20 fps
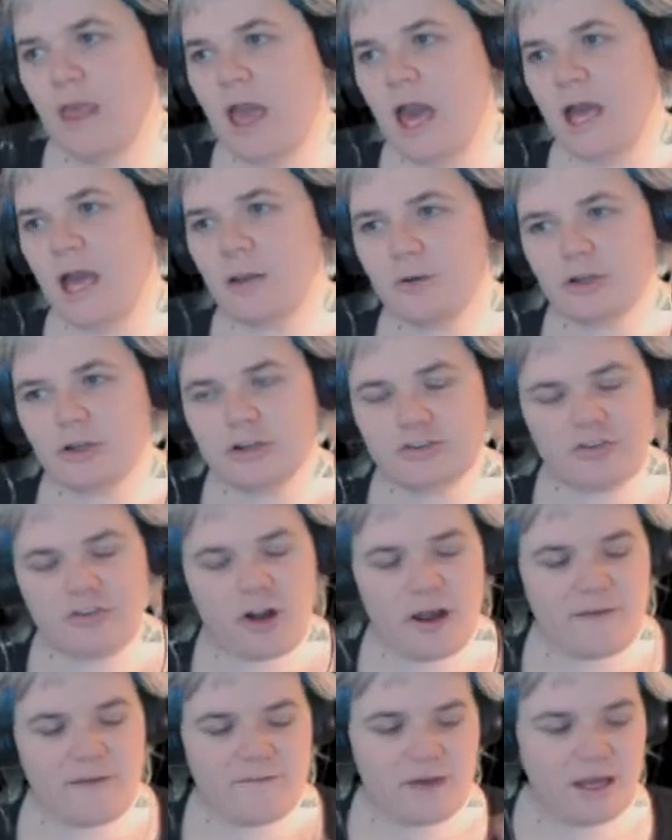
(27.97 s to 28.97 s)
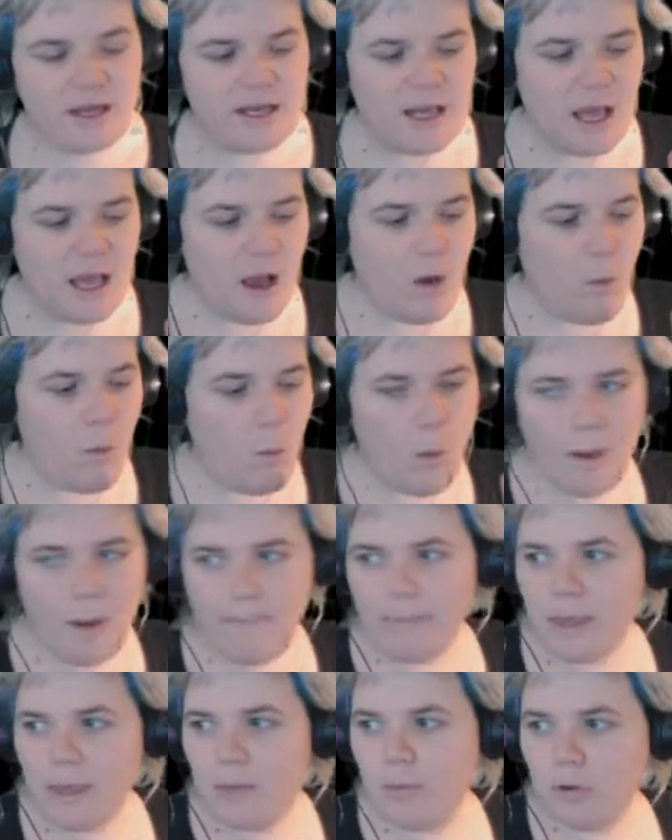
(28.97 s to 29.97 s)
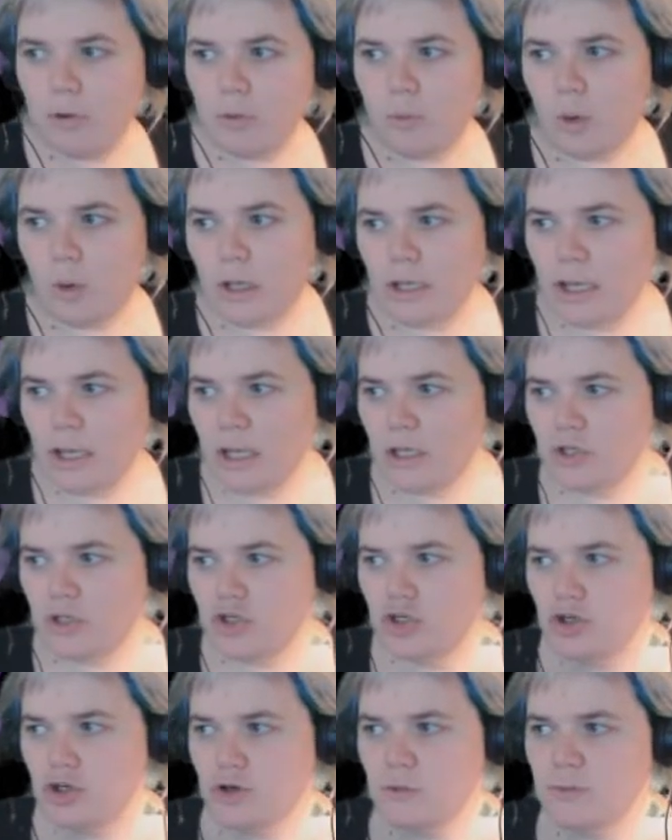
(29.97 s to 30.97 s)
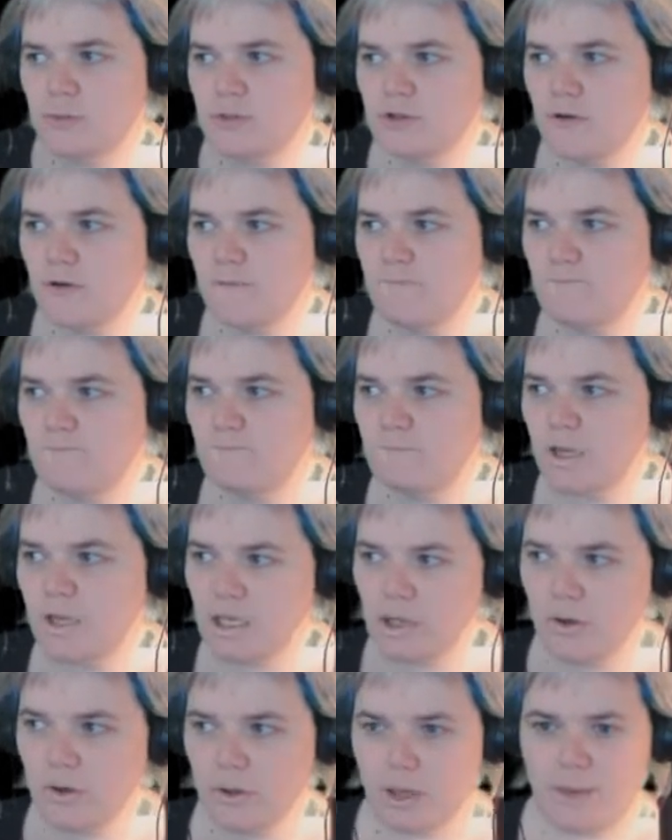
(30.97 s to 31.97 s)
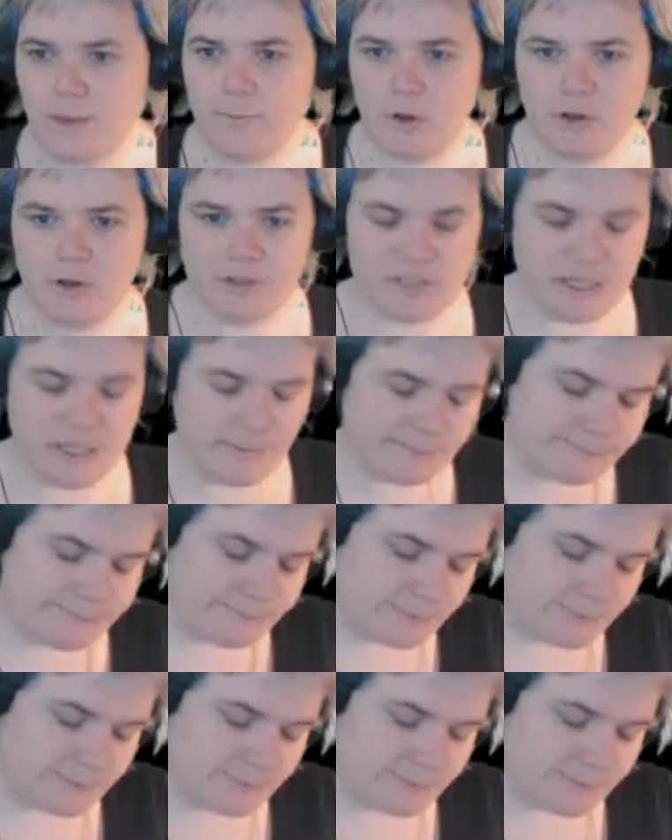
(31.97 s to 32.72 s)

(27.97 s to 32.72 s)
And I'm going to try and find out what people want in terms of video game content.